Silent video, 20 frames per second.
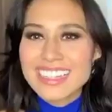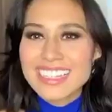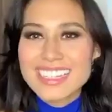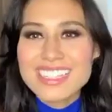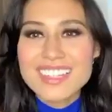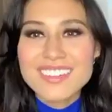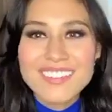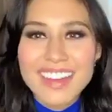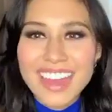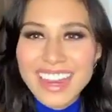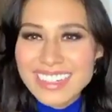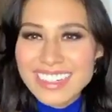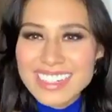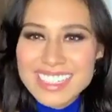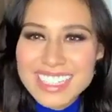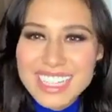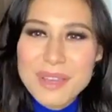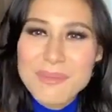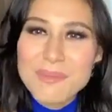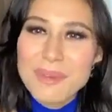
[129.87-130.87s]
The
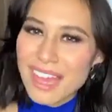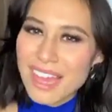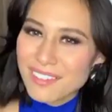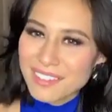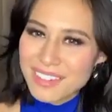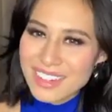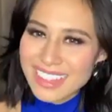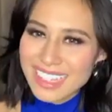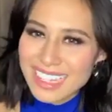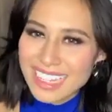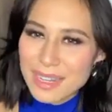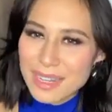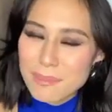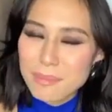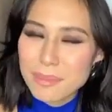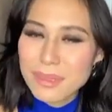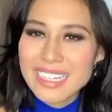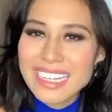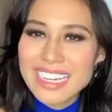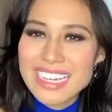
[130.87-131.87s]
dividers keep everything
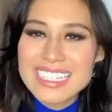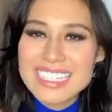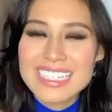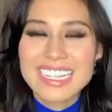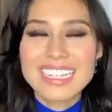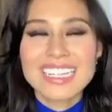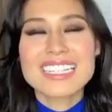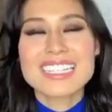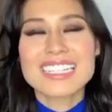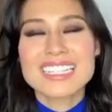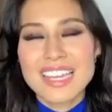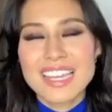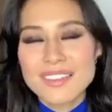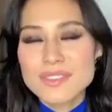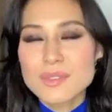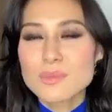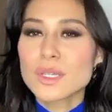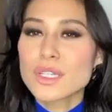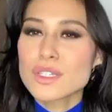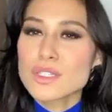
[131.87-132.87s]
in place and it
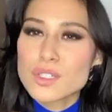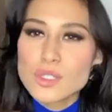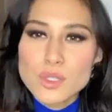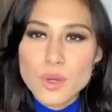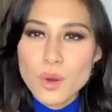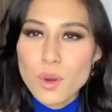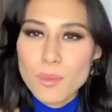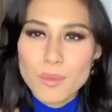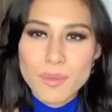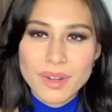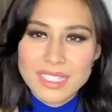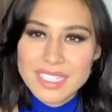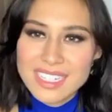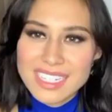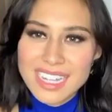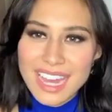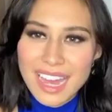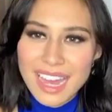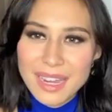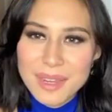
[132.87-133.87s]
saves me so
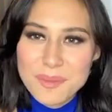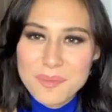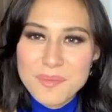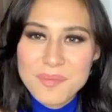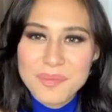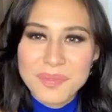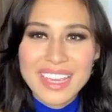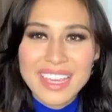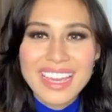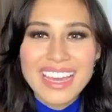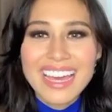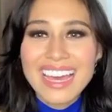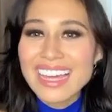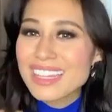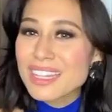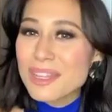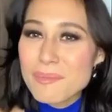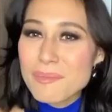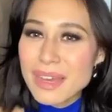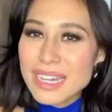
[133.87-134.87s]
much time.
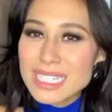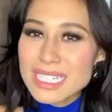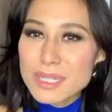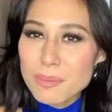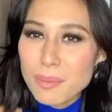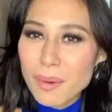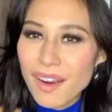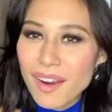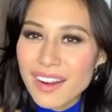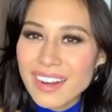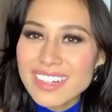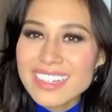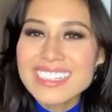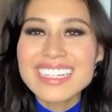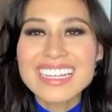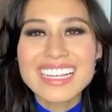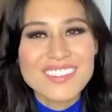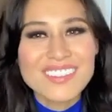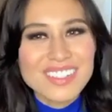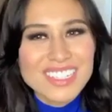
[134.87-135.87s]
And the best
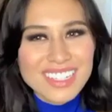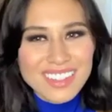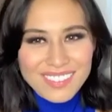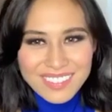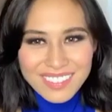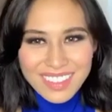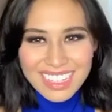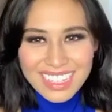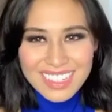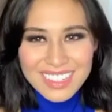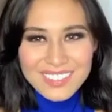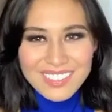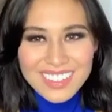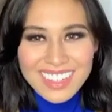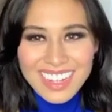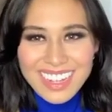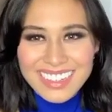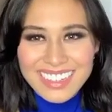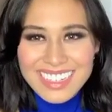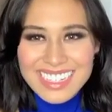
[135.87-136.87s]
part, it was
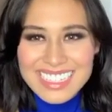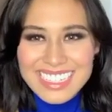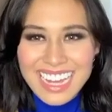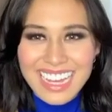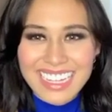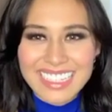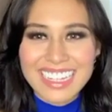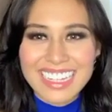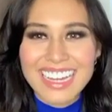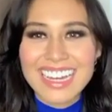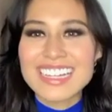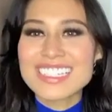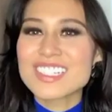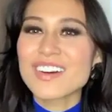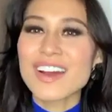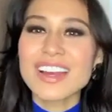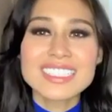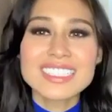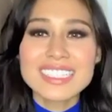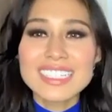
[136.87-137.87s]
available on Lazada
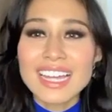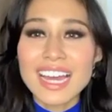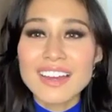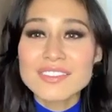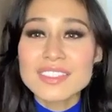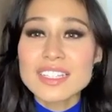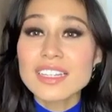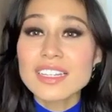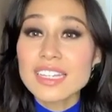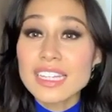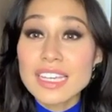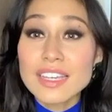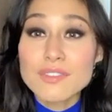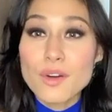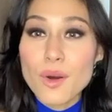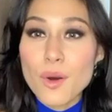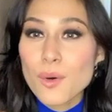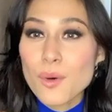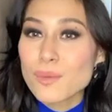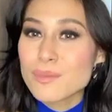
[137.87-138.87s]
so I didn't have to
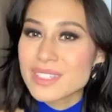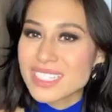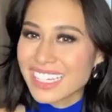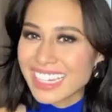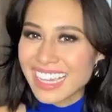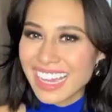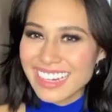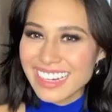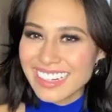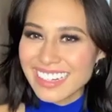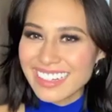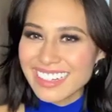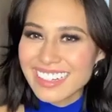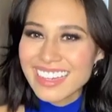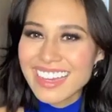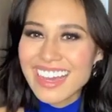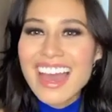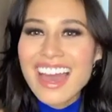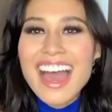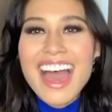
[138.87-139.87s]
leave home to get it.
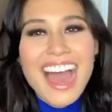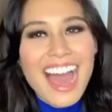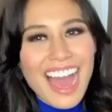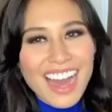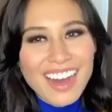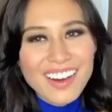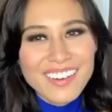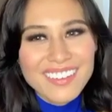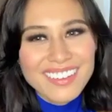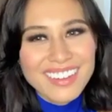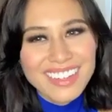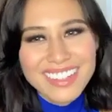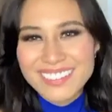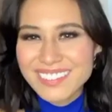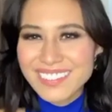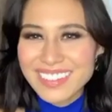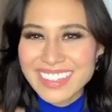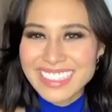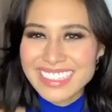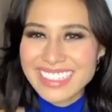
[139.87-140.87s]
How
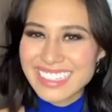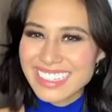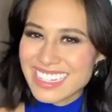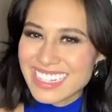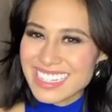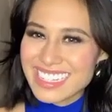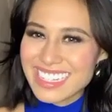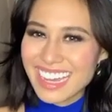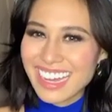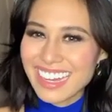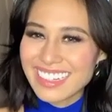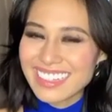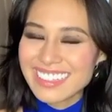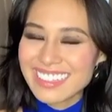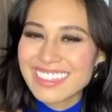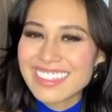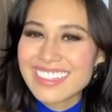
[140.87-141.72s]
convenient is that?